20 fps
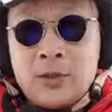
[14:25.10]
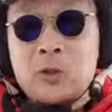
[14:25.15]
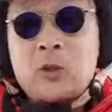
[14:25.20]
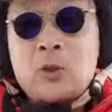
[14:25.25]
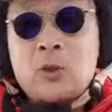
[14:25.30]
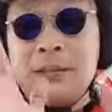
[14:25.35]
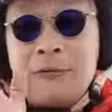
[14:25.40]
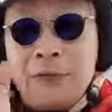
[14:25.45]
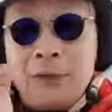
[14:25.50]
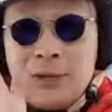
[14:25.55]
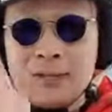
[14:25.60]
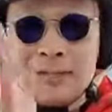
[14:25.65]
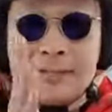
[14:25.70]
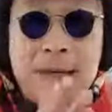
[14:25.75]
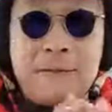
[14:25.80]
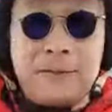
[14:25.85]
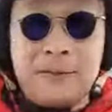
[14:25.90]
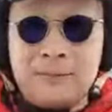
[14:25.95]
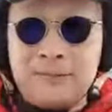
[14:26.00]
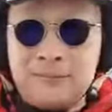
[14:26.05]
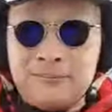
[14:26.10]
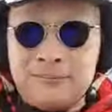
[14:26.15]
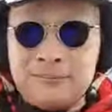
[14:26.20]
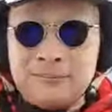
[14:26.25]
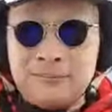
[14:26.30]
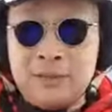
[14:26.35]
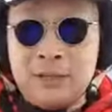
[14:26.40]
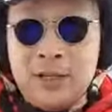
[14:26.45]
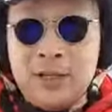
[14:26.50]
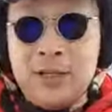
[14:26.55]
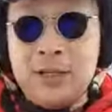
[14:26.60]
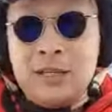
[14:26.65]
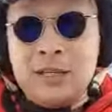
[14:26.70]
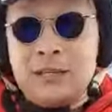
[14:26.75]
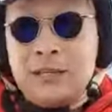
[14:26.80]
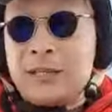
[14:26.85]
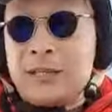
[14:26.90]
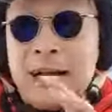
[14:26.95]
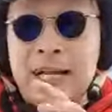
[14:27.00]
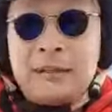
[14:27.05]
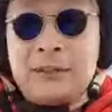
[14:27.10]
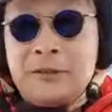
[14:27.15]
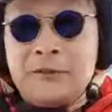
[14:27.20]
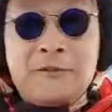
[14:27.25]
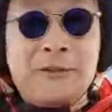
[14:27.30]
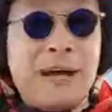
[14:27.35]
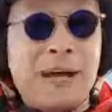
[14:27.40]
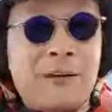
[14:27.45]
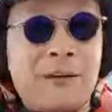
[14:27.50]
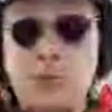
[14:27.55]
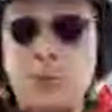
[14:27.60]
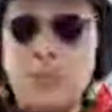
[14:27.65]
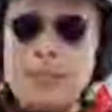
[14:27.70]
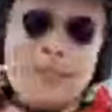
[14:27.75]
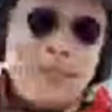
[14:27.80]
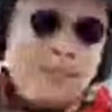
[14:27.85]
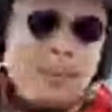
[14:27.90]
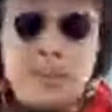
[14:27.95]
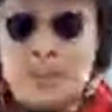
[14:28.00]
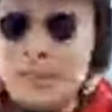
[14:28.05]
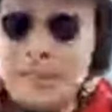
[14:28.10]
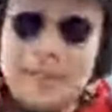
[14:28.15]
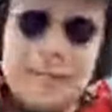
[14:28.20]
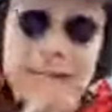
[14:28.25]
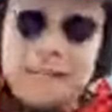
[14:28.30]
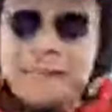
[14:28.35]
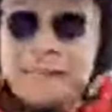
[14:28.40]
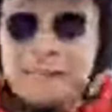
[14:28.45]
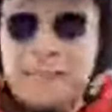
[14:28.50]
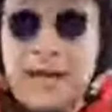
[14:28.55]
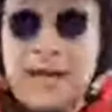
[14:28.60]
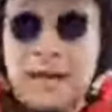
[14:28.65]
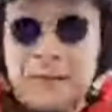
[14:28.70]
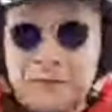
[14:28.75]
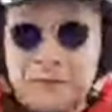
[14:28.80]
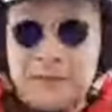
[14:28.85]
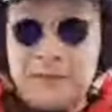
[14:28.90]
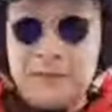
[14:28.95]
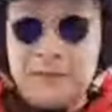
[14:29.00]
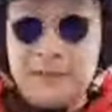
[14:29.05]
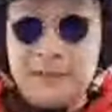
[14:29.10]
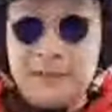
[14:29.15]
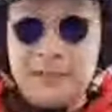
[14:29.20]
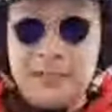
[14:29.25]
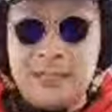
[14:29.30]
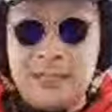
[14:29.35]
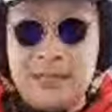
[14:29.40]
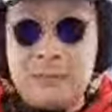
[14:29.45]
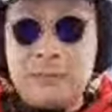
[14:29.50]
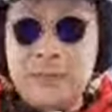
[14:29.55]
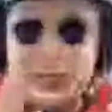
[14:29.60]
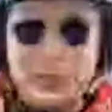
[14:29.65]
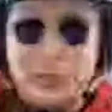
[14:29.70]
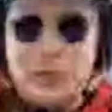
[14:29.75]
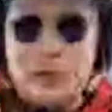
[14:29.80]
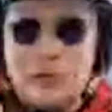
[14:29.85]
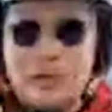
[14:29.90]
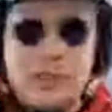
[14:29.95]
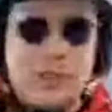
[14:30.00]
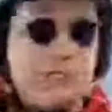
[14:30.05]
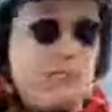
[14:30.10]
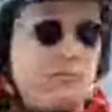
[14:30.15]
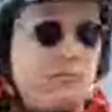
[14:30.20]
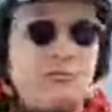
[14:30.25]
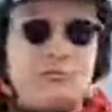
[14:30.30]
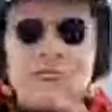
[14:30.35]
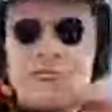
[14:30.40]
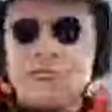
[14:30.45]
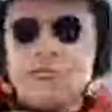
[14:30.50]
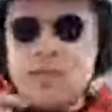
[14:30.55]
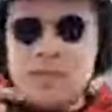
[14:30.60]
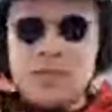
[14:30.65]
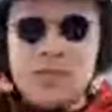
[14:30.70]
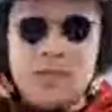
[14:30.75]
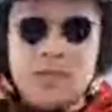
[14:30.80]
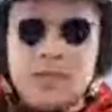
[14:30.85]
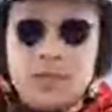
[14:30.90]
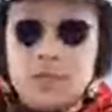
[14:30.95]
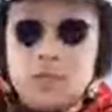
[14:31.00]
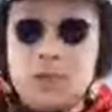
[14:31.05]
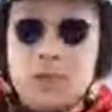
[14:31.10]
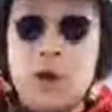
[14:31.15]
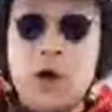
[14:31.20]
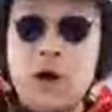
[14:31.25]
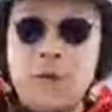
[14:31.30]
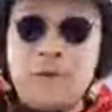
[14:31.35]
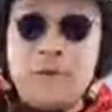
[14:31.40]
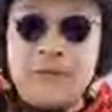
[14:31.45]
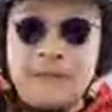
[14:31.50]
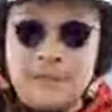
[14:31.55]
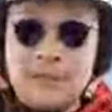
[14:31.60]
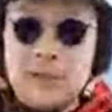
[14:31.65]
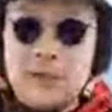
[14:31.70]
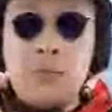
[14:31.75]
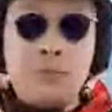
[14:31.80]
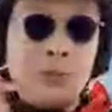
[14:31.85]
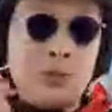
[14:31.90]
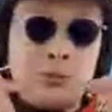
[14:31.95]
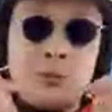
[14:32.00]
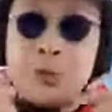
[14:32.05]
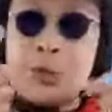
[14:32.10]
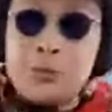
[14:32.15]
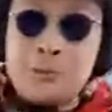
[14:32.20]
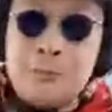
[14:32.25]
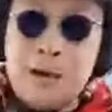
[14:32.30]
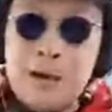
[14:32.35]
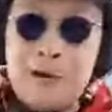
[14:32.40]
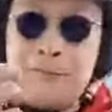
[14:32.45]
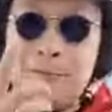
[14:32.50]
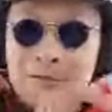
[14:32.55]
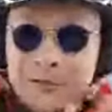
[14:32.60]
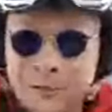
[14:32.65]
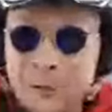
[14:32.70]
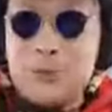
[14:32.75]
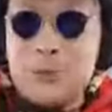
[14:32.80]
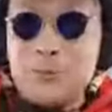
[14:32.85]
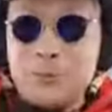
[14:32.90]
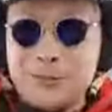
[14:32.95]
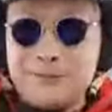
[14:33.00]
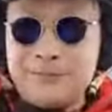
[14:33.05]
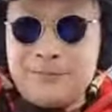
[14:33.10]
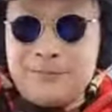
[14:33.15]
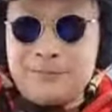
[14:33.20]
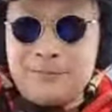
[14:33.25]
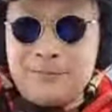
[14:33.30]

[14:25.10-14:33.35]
24/7. 9 to 5 work is only 9 to 5. But in Nu Skin, your office is open when your mouth is open.